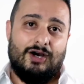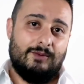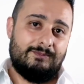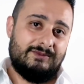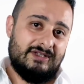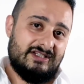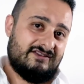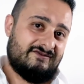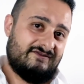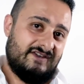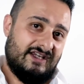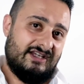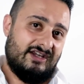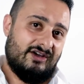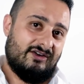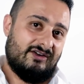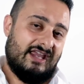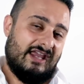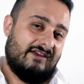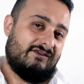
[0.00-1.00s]
this video
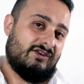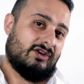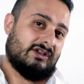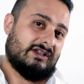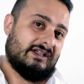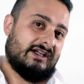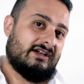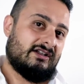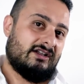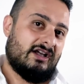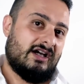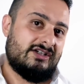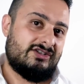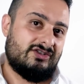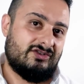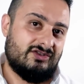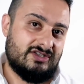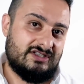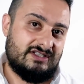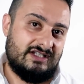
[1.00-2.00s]
gave you clear and
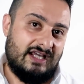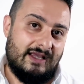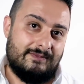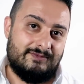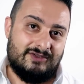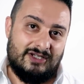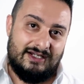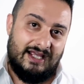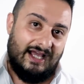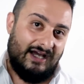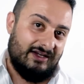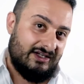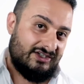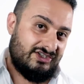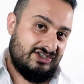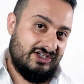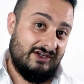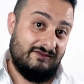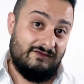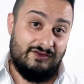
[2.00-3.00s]
logical steps on how to
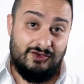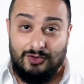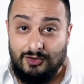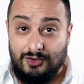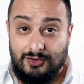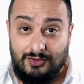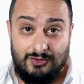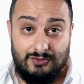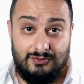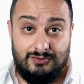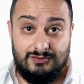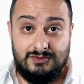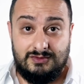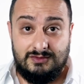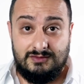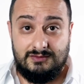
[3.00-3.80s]
achieve your goals.